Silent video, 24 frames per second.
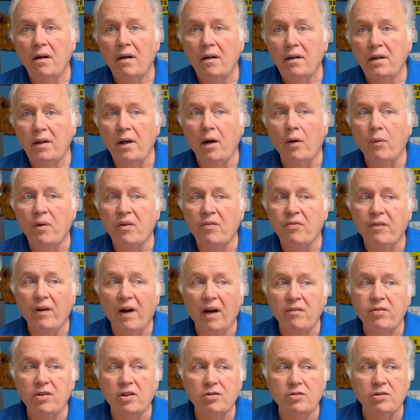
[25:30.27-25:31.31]
You know, with
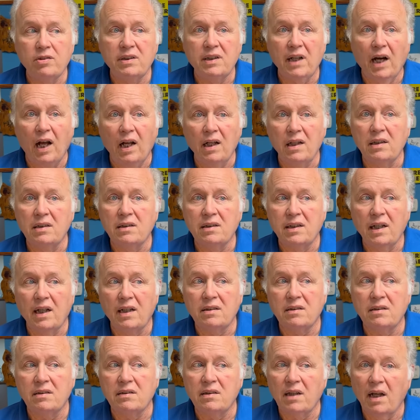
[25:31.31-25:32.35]
$500,
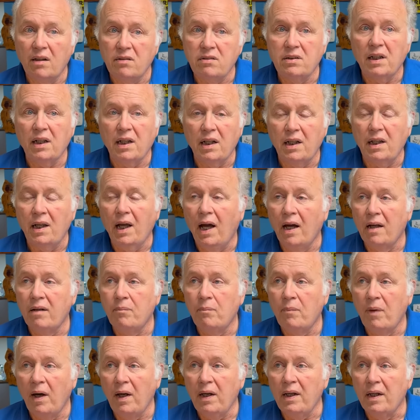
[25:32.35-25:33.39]
that sounds like a lot of
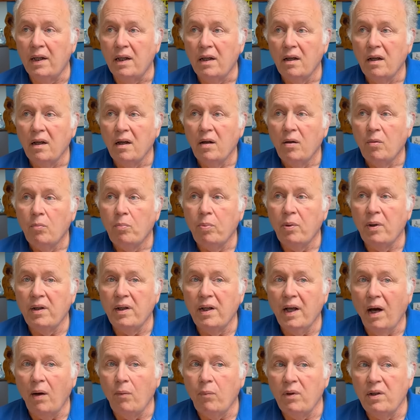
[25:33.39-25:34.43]
money. But
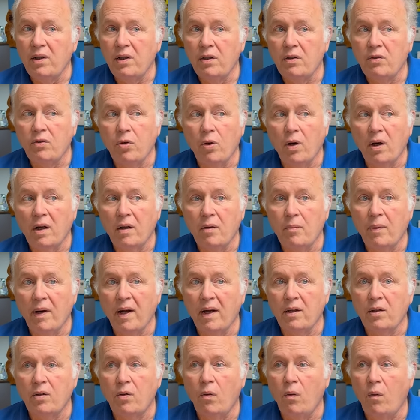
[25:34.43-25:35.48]
now when you're talking about
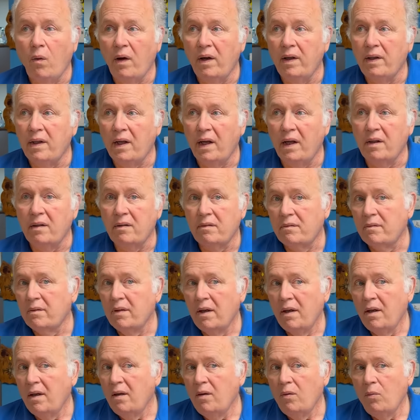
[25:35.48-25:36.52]
a coin that,
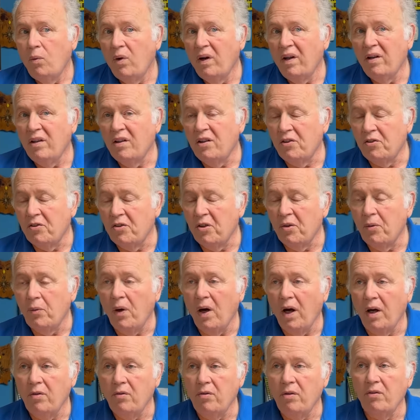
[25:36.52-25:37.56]
what are there,
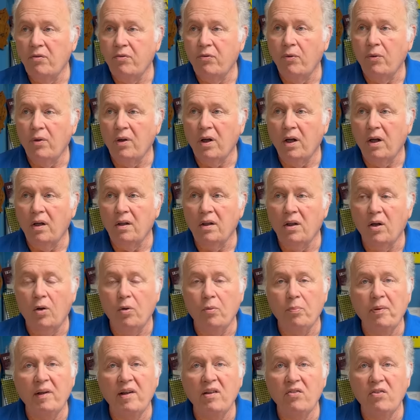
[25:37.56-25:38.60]
200 $4
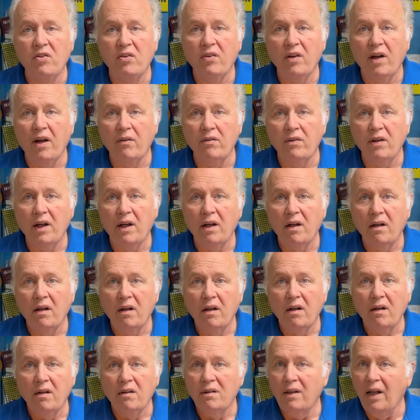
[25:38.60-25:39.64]
gold pieces out there?
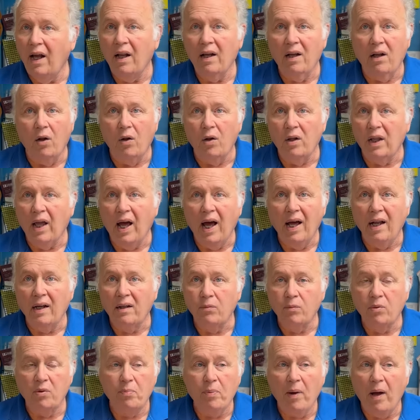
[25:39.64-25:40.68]
Not a whole lot. It
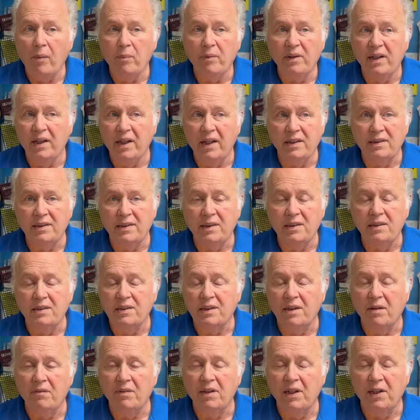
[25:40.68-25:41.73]
was probably in
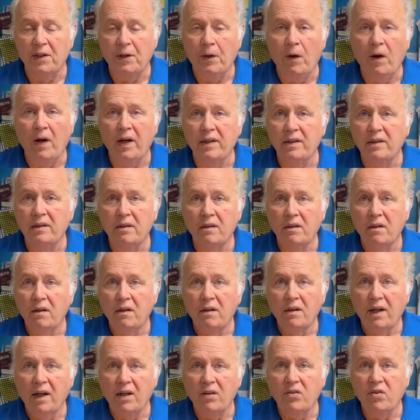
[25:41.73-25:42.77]
1879.
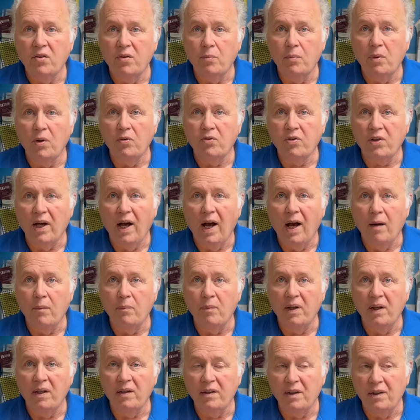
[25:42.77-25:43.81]
That's the most
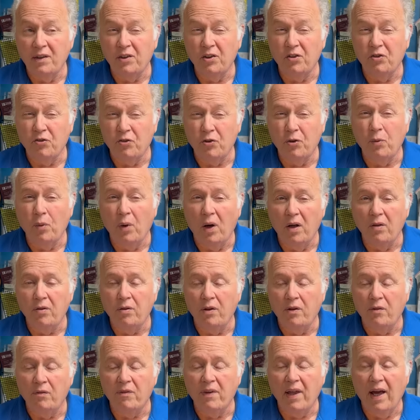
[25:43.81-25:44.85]
common. I think there's
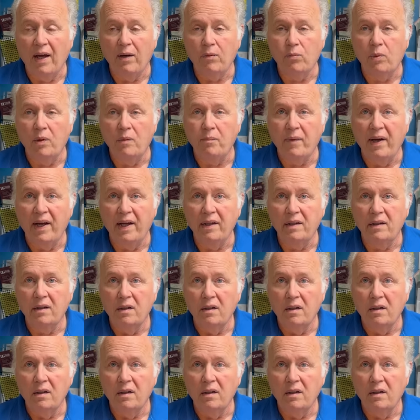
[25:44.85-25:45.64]
200 of that one made.